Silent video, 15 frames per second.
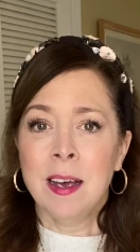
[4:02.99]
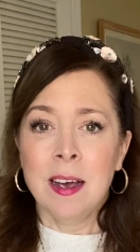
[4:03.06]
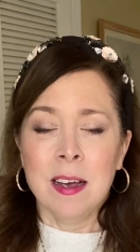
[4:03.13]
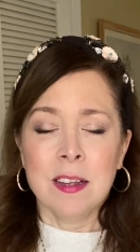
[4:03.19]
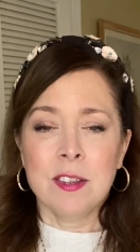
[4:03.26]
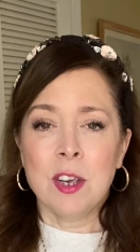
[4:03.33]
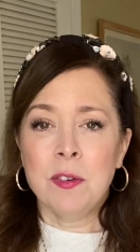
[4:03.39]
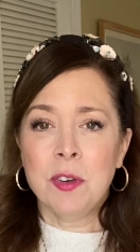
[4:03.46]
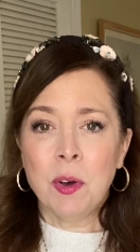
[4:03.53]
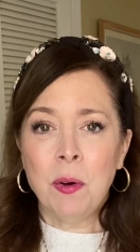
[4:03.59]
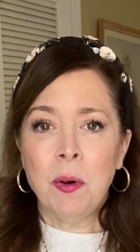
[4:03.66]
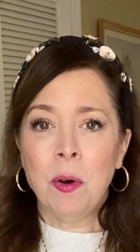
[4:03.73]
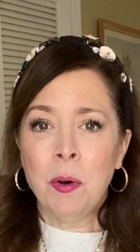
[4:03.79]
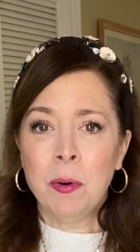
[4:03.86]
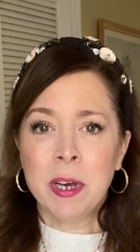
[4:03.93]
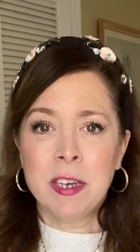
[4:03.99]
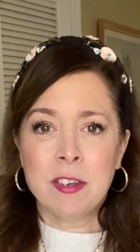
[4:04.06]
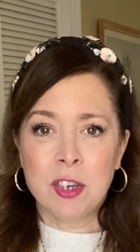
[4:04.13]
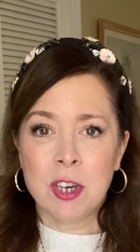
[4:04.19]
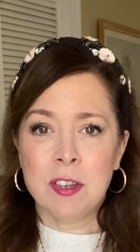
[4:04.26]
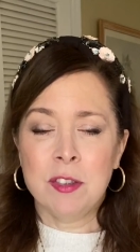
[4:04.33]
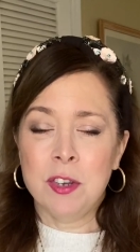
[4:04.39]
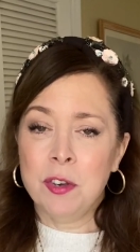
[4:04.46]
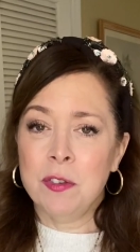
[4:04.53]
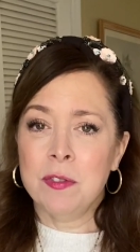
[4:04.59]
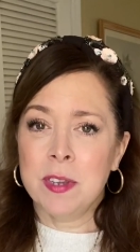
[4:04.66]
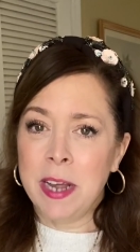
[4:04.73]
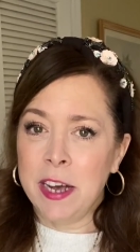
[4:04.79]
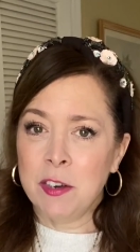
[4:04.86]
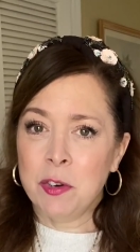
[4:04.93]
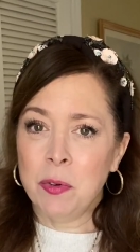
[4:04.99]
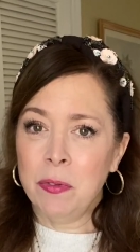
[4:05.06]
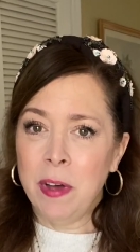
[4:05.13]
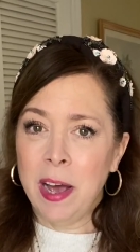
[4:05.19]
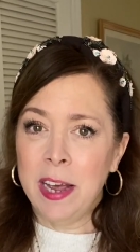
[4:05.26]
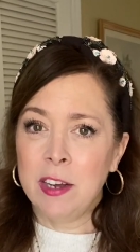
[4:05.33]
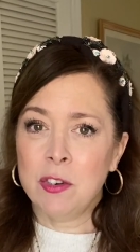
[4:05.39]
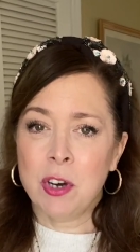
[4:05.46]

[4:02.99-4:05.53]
So don't always just use natural light.